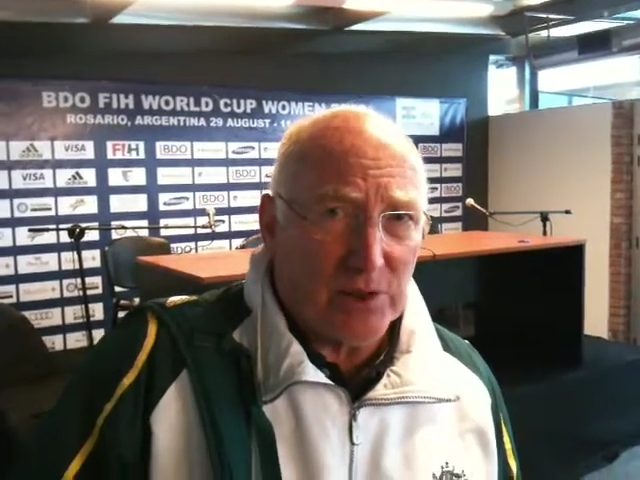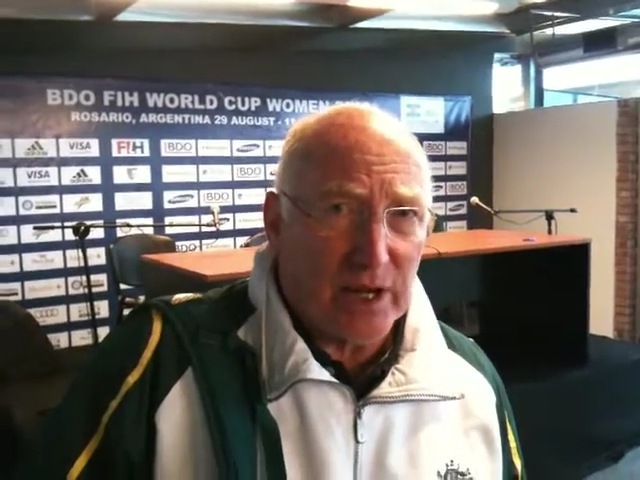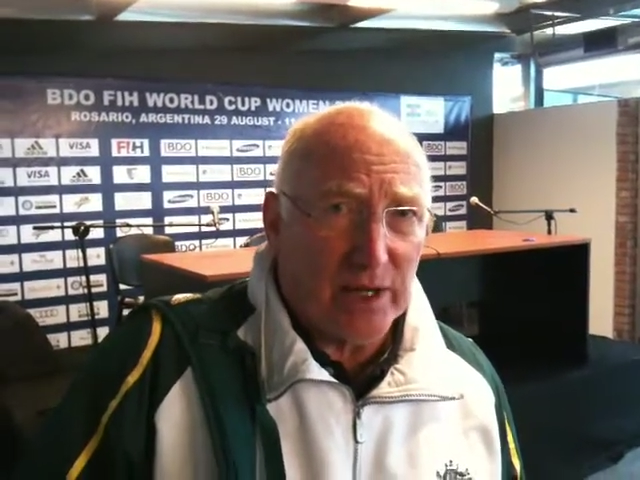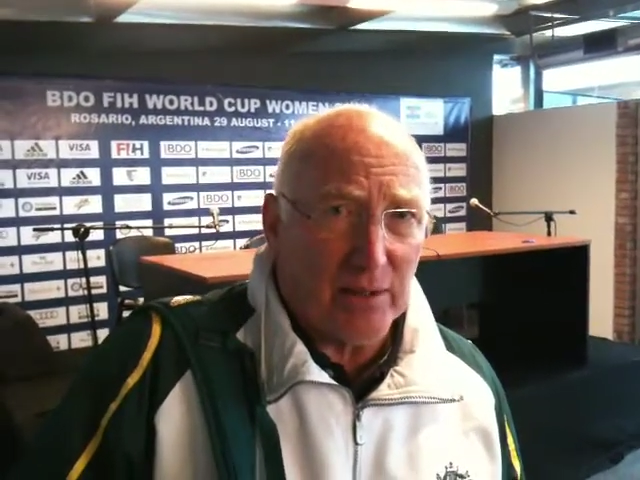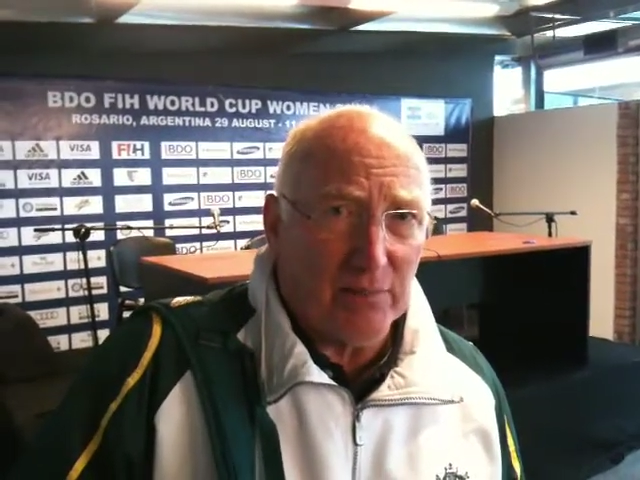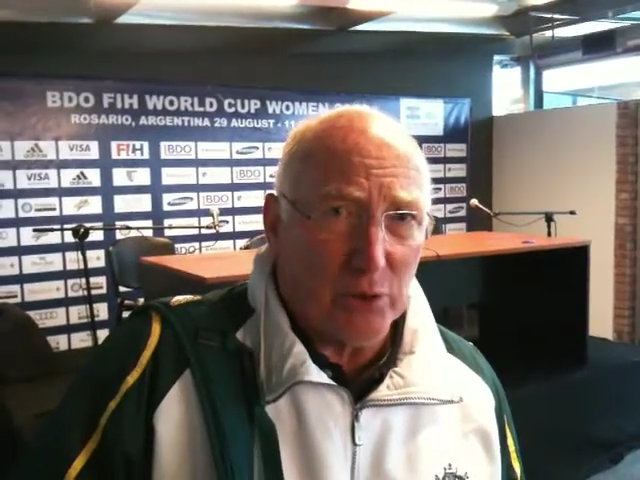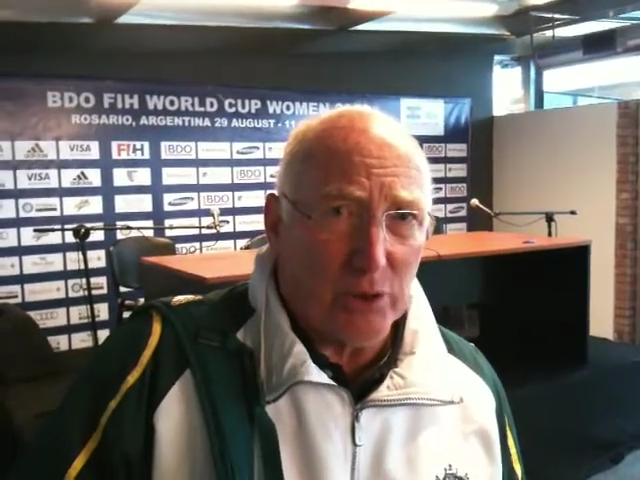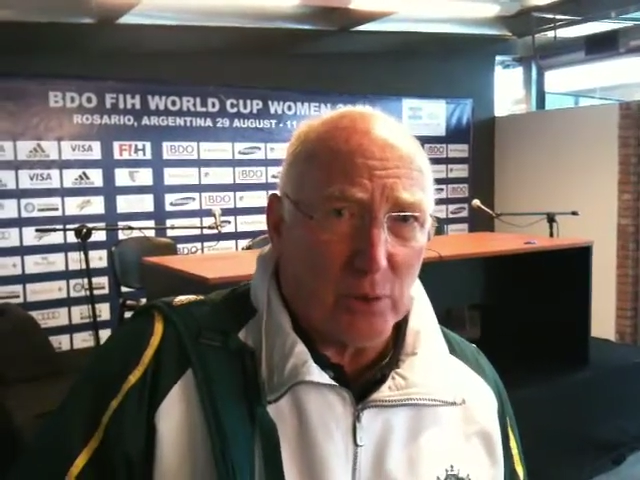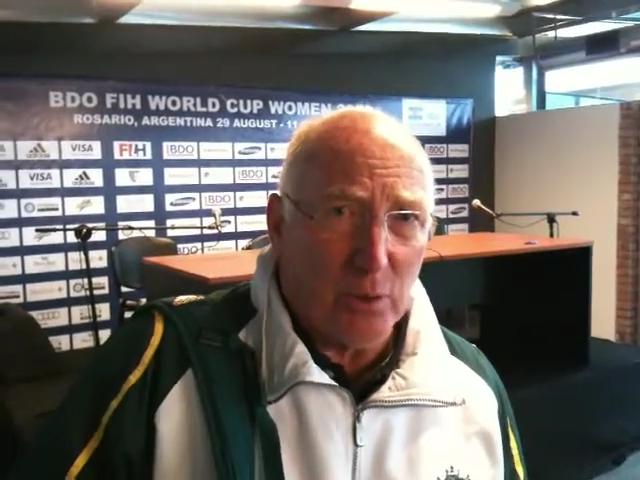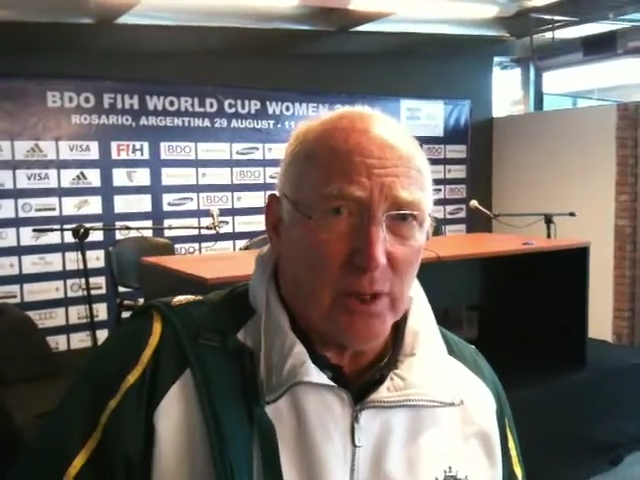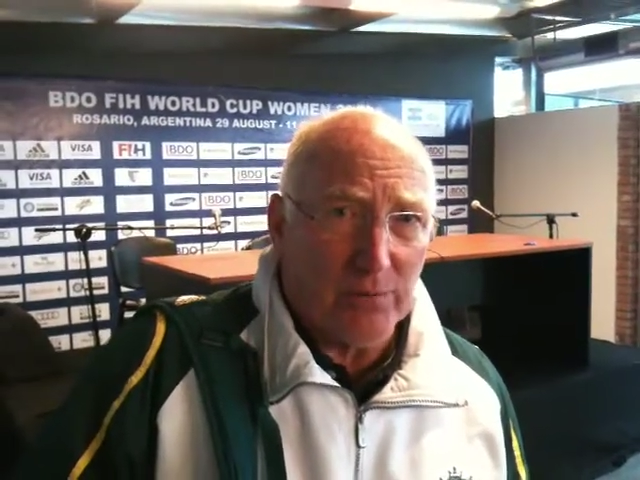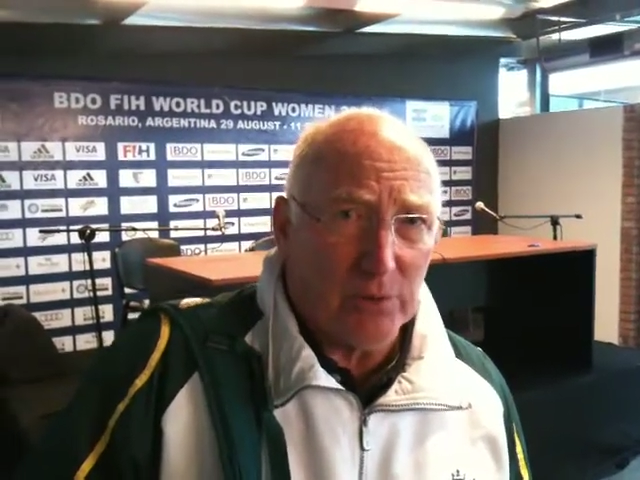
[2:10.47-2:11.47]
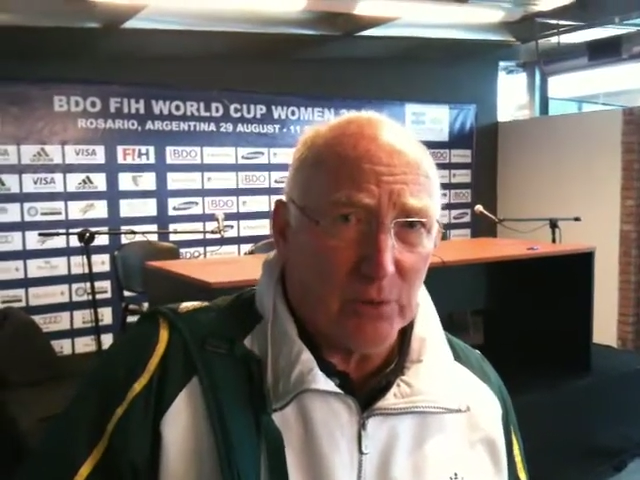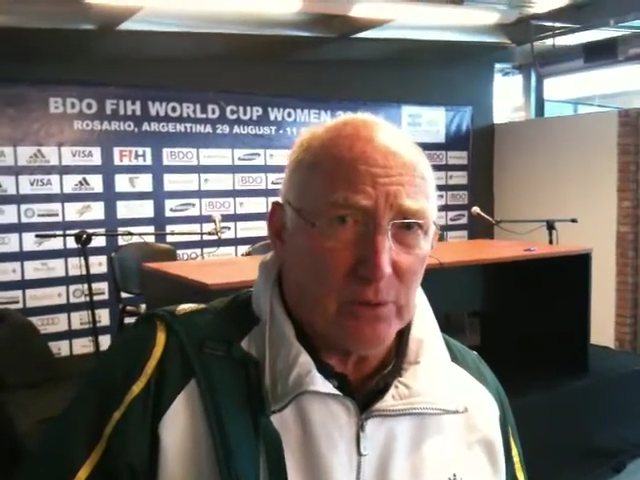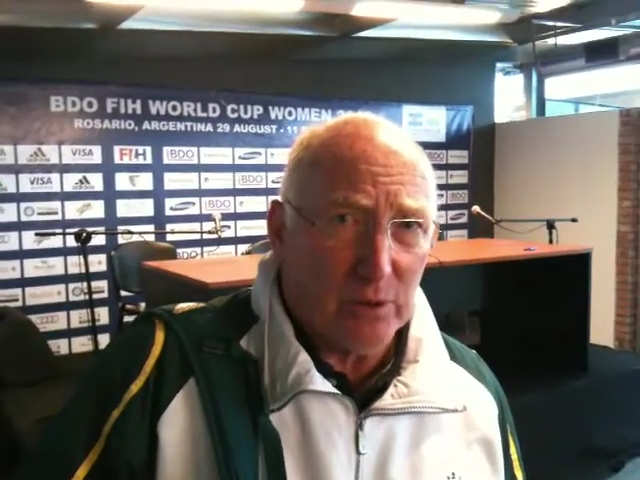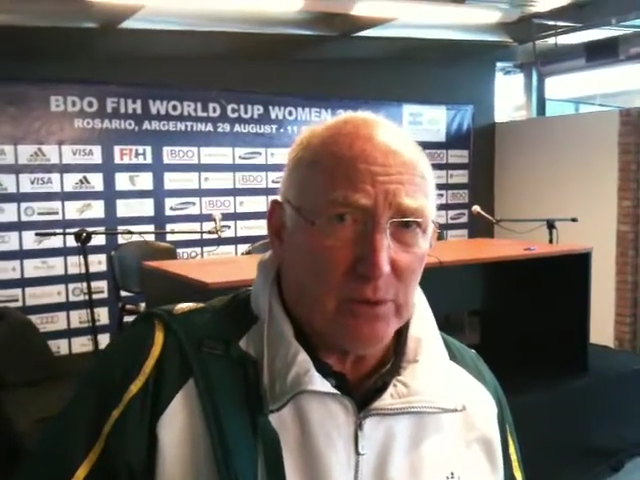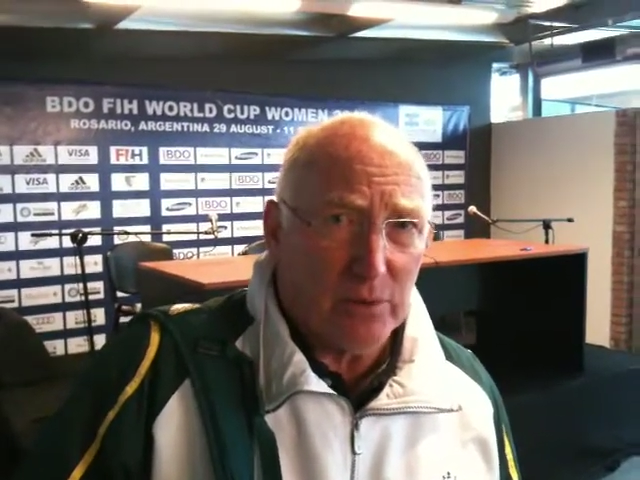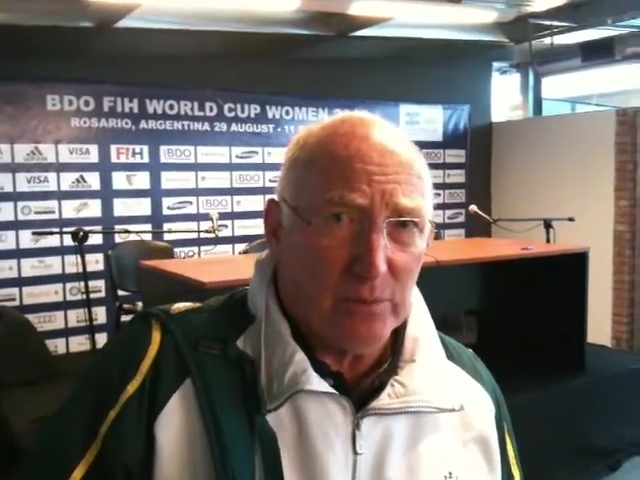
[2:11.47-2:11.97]
start converting quite a few of
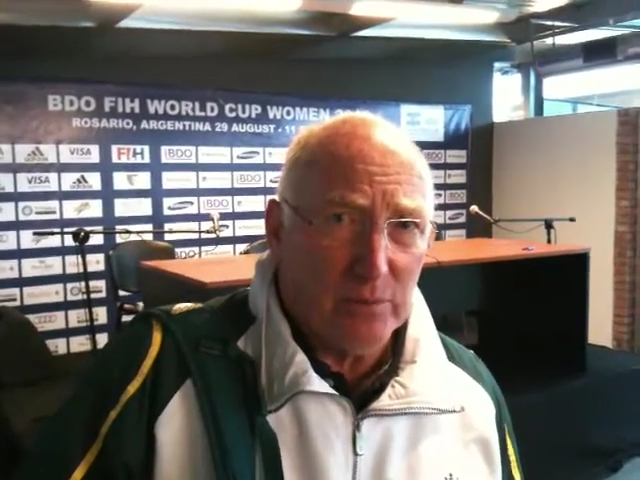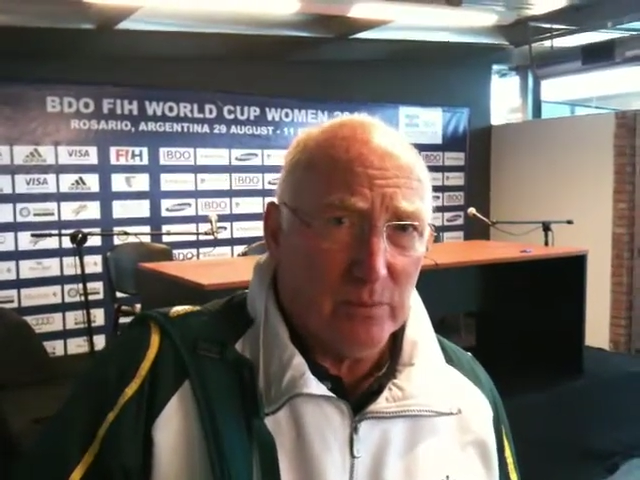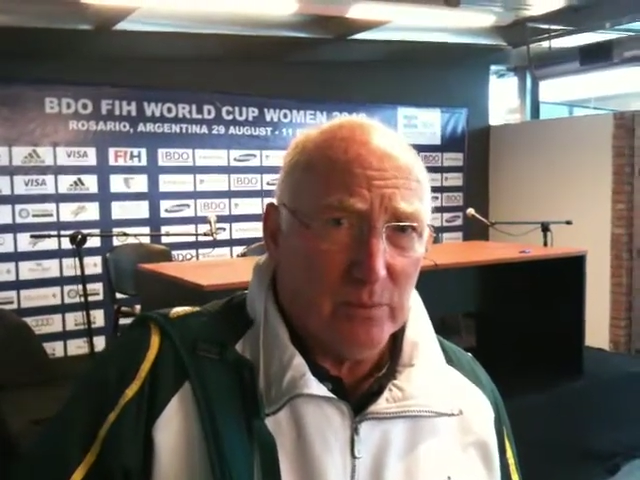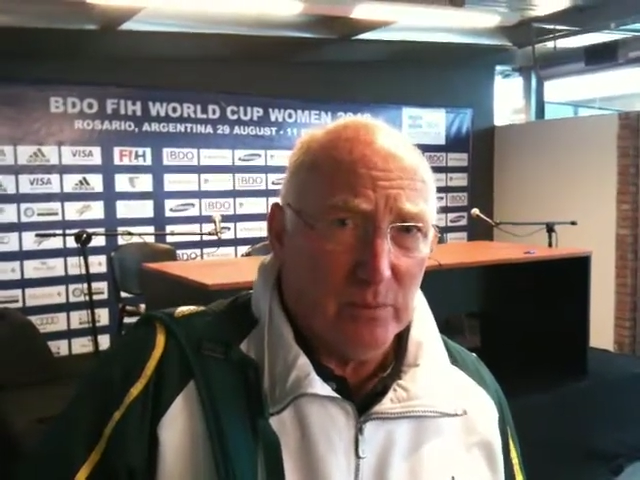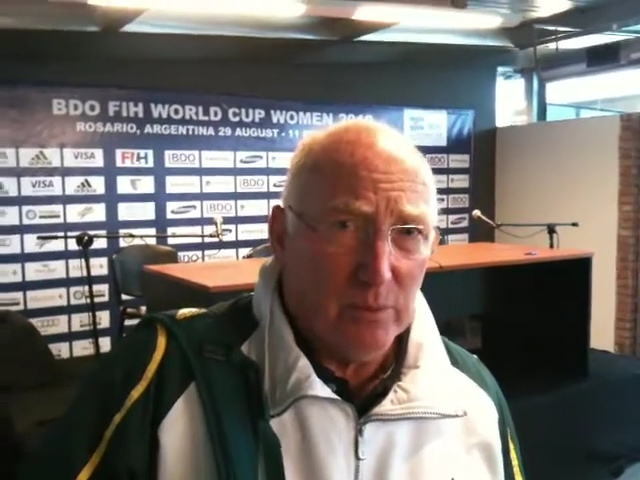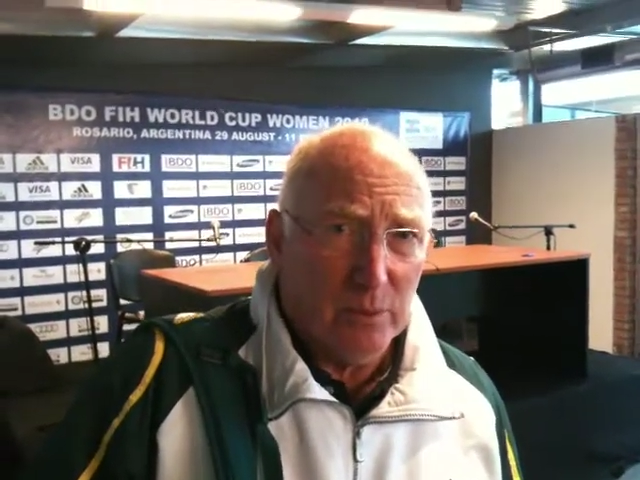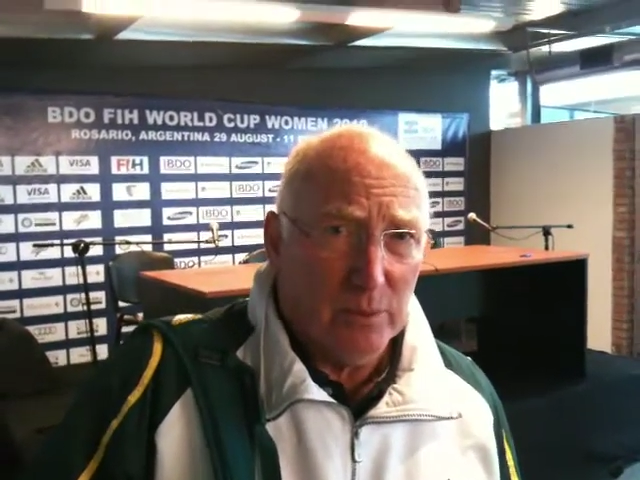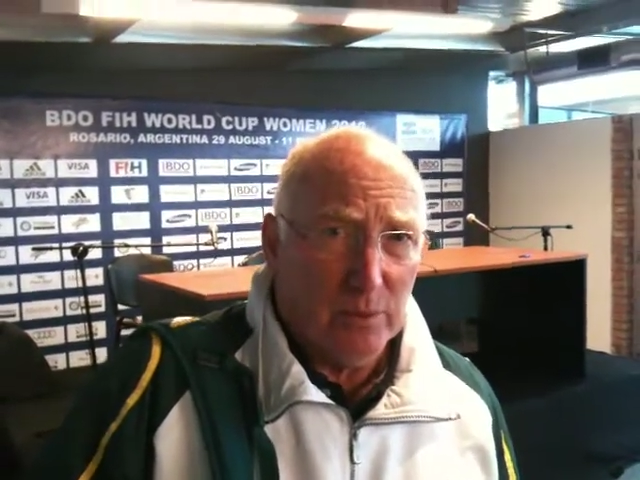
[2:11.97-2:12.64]
those. Mm.